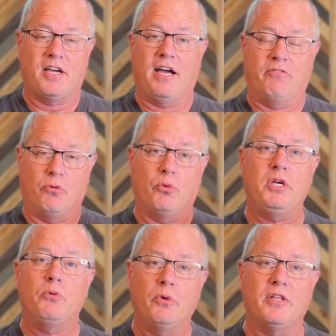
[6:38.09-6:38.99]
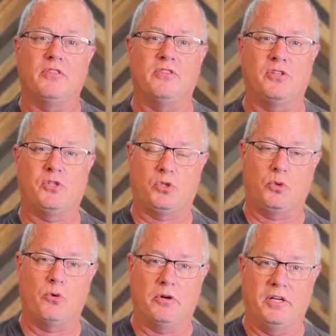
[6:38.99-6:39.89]
I've rewritten the
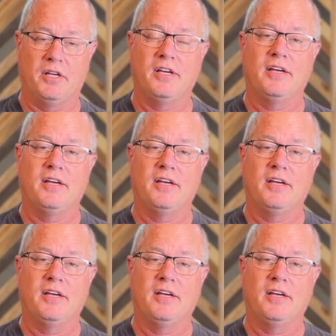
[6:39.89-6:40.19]
story,